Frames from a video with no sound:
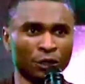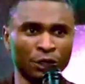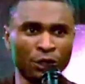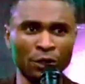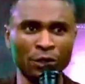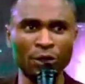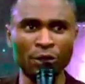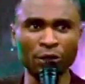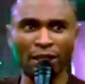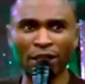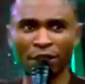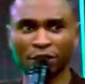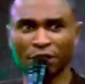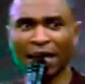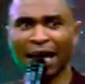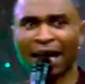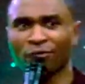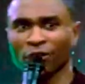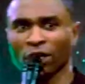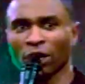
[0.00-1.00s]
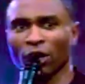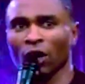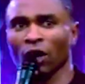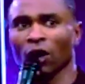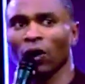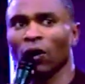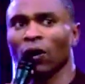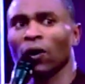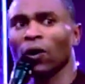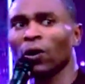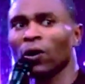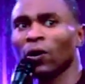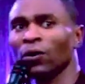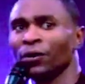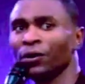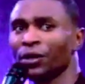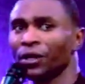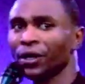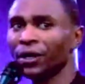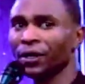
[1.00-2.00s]
You deserve the
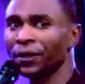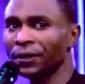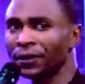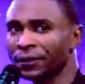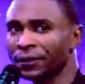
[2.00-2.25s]
glory